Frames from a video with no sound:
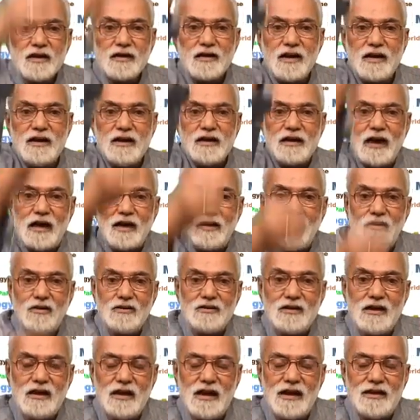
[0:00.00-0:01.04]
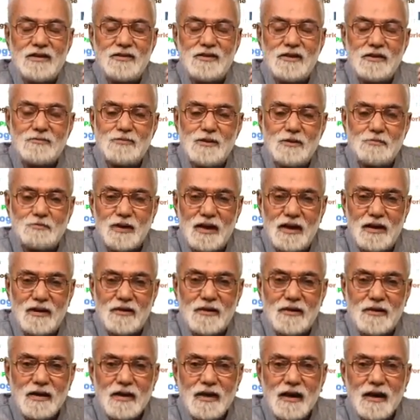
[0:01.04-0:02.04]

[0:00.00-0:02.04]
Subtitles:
running along the length of the pillar,